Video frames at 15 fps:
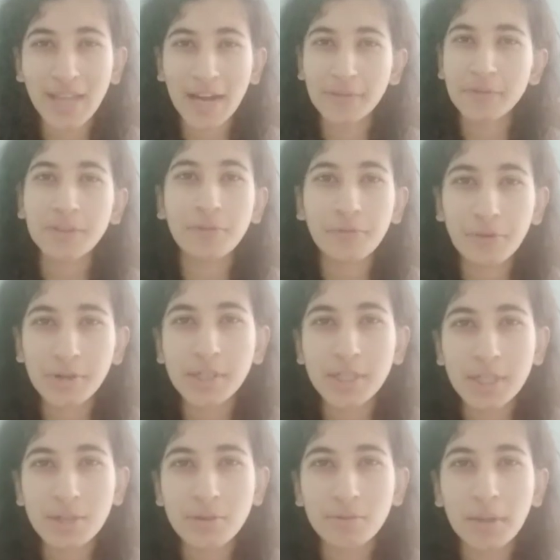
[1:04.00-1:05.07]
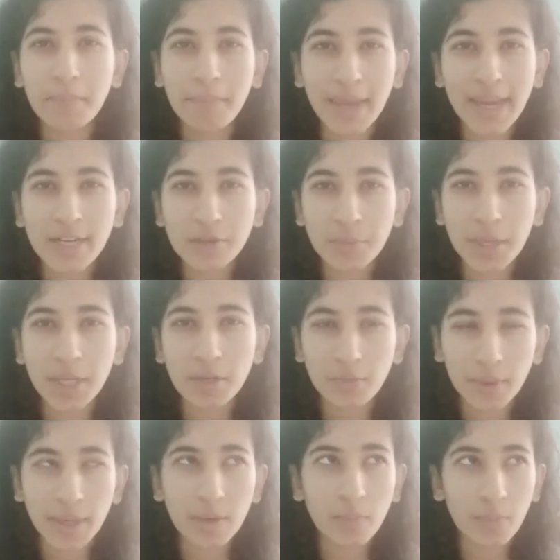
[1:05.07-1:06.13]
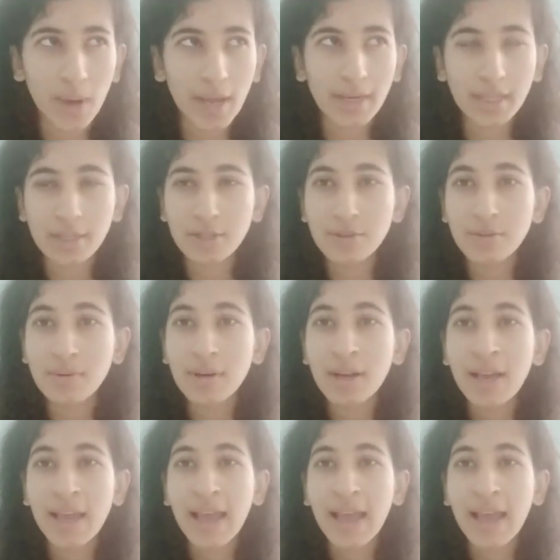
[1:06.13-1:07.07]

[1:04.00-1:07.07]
that was the first issue, the May 2021 issue.